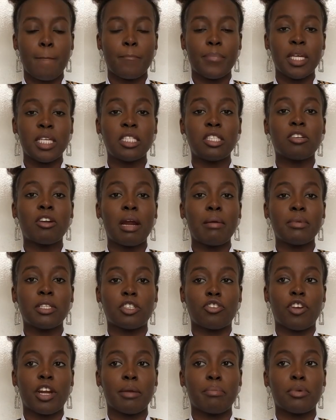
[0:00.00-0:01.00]
Instagram is
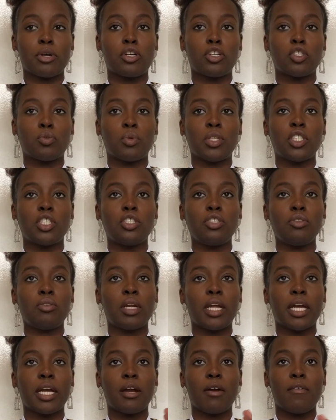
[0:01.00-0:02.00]
great because once you
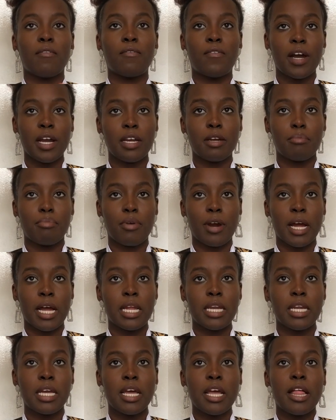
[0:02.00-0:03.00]
like find a
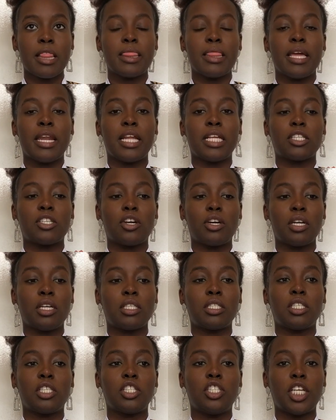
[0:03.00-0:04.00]
brand, then it's gonna
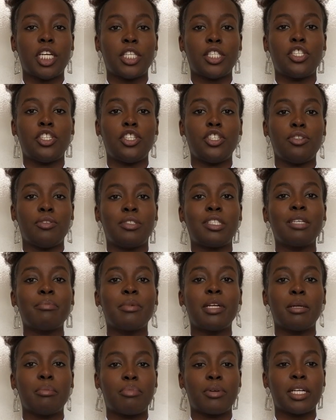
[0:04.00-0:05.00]
suggest you
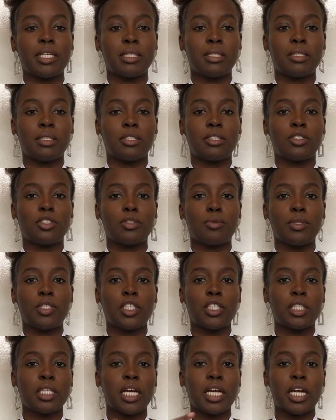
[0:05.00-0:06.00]
similar brands, so it
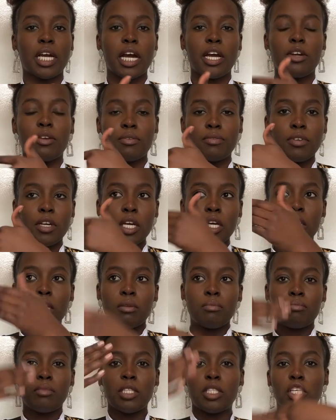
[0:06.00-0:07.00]
just like kind of
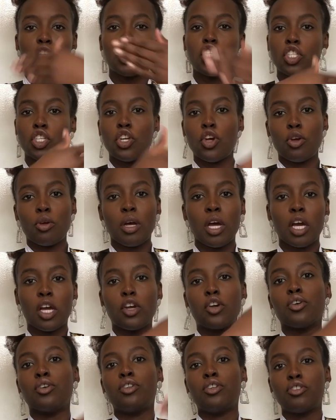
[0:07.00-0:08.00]
is a
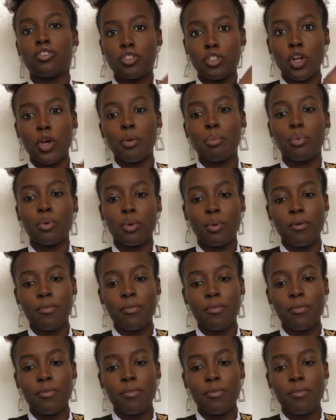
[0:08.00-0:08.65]
good snowball